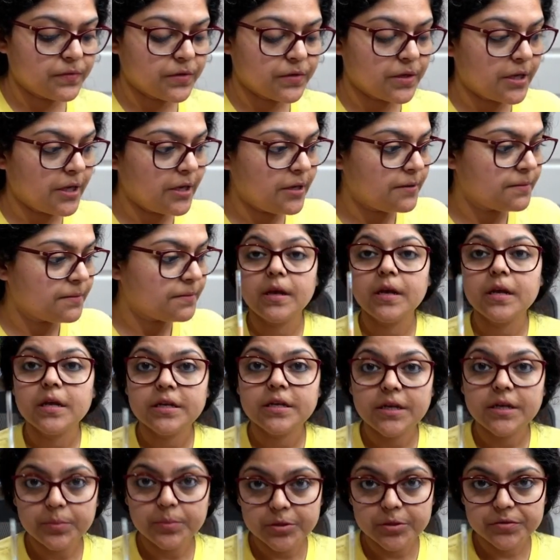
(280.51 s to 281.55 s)
Okay.
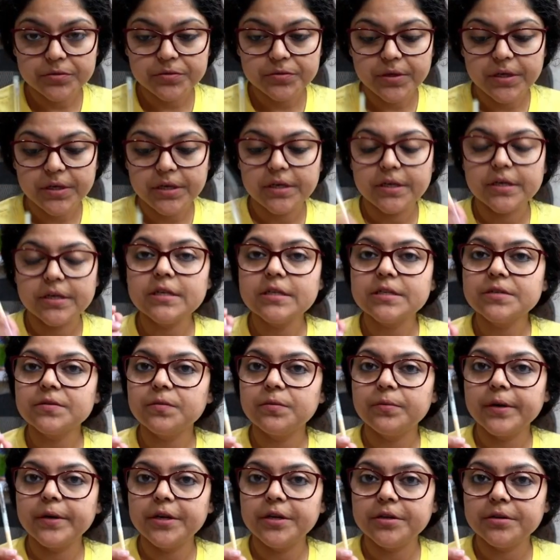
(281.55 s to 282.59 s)
Number three is,
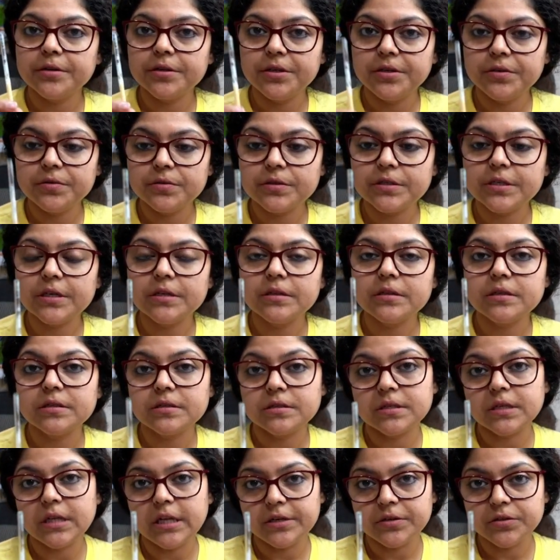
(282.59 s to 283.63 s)
when you're using
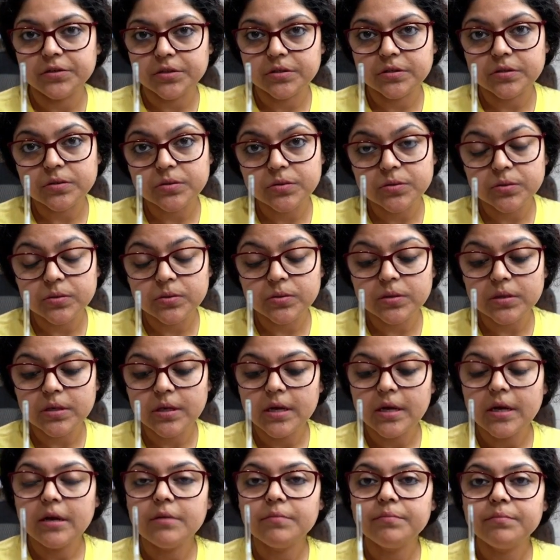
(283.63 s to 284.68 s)
this cylindrical tool,
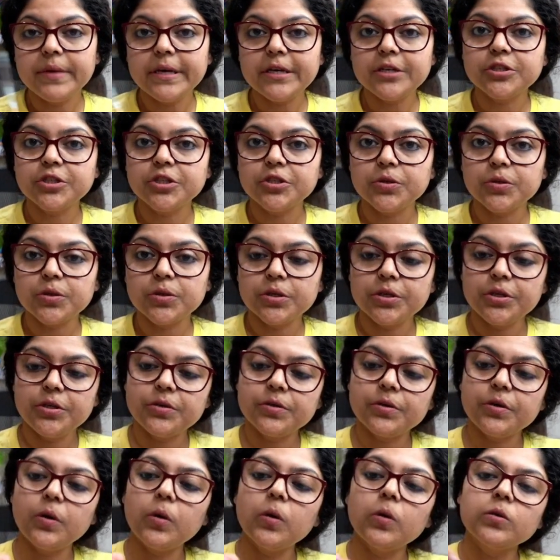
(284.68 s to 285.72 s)
make sure
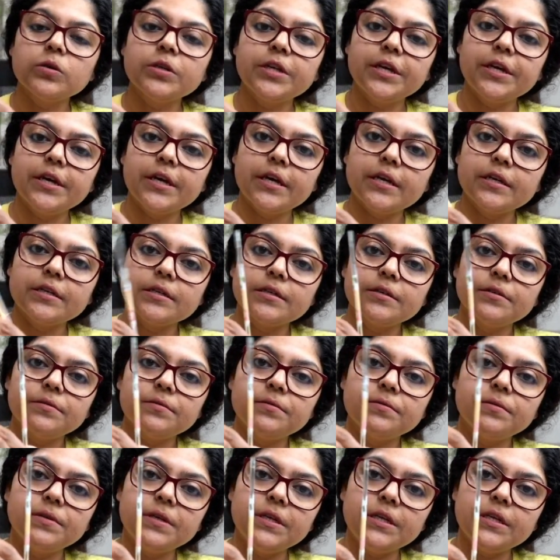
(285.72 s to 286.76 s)
you're holding it
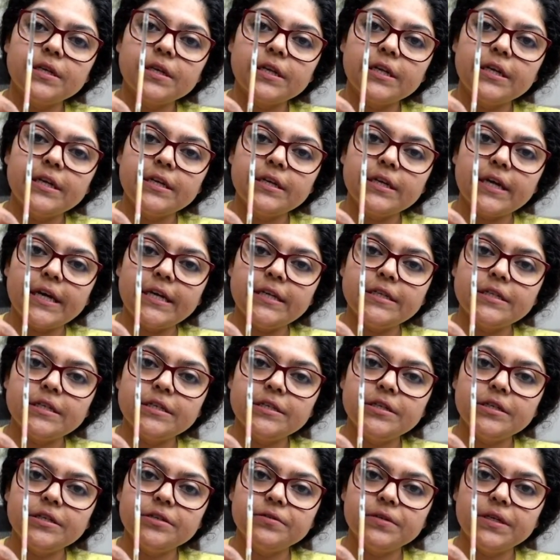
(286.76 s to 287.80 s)
really
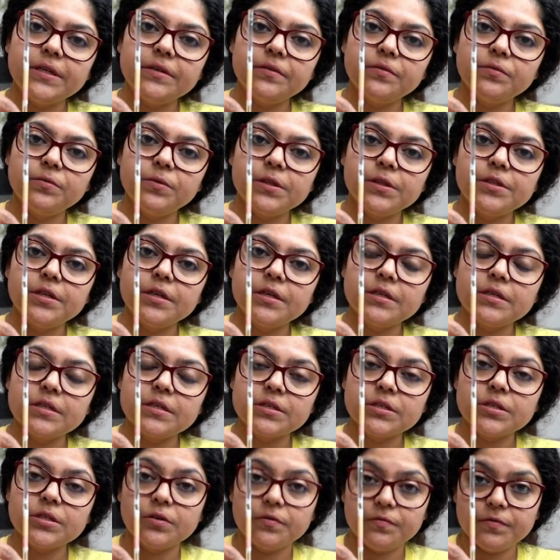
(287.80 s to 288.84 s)
90-degree with the
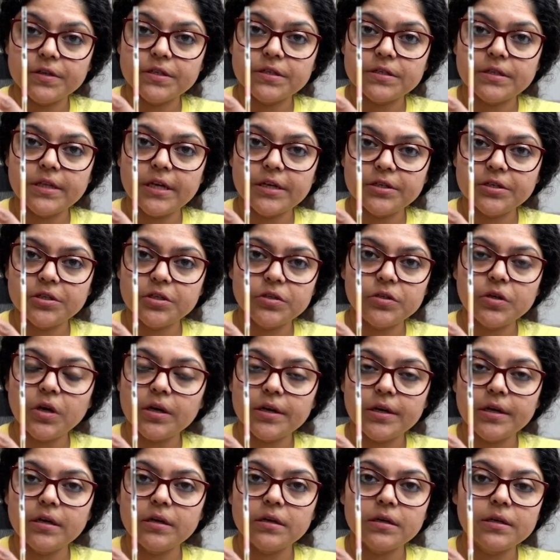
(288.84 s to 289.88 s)
surface that you're
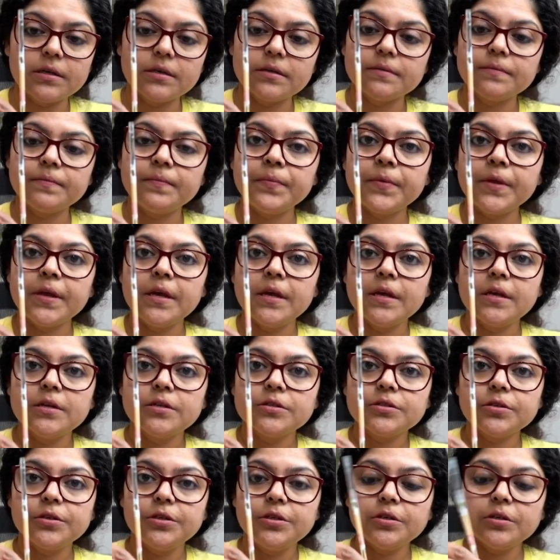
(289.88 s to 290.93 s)
dotting on.
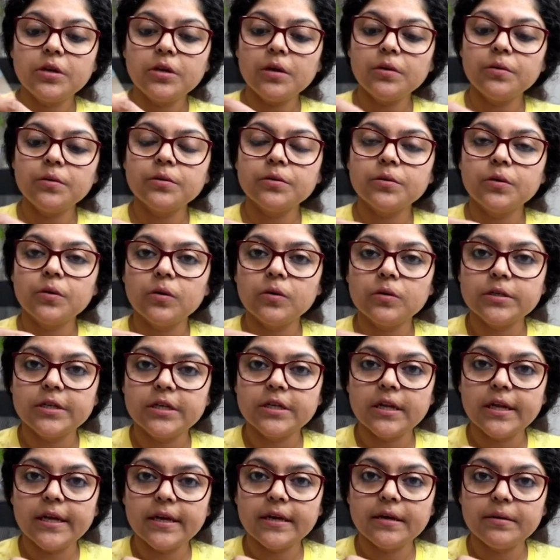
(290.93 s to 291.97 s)
So you're not going to hold
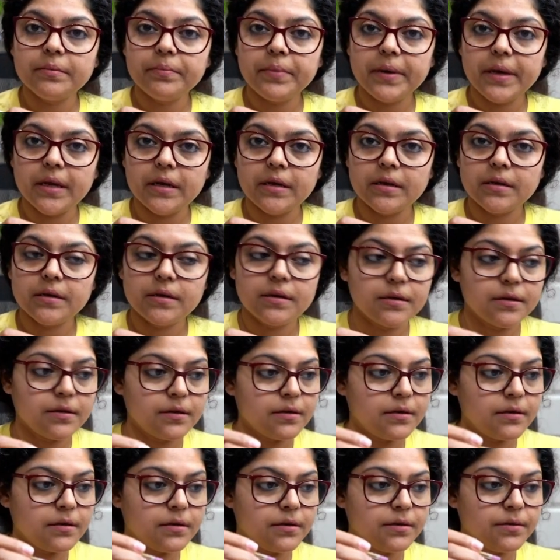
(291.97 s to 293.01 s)
it like a pen.
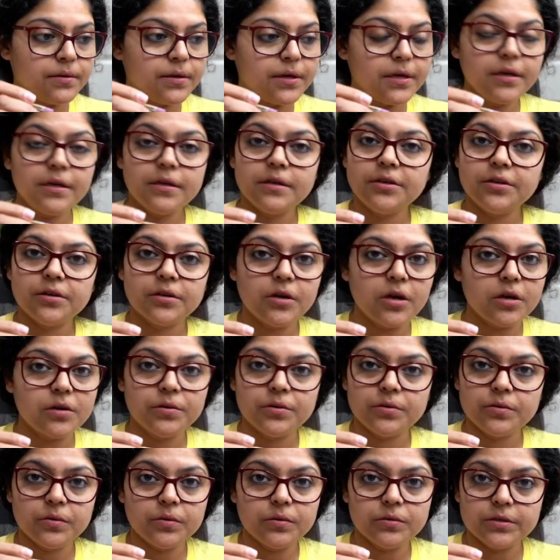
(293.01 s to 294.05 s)
Okay, you're not
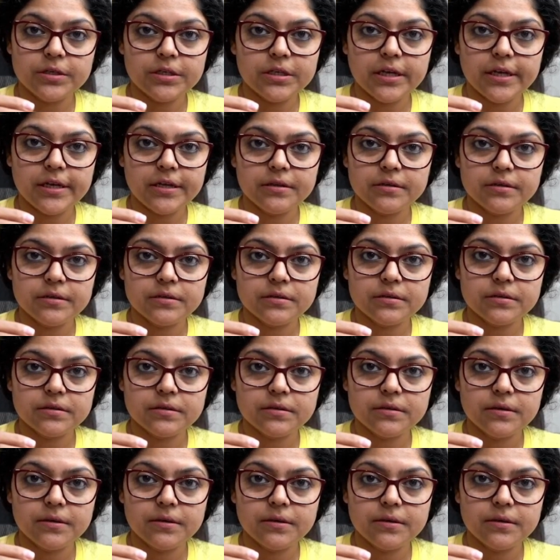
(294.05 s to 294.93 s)
going to hold it like this.